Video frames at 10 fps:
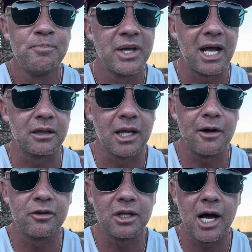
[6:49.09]
and
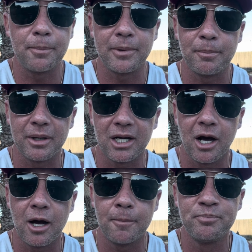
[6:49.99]
level up and
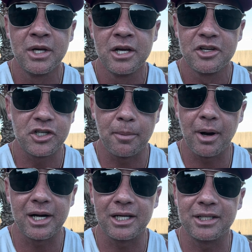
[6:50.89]
become
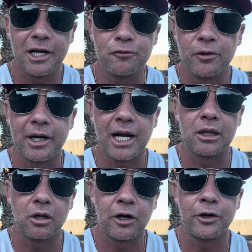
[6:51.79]
somebody different and
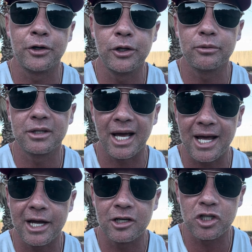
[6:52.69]
learn new
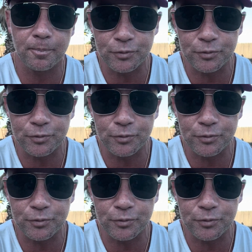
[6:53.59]
things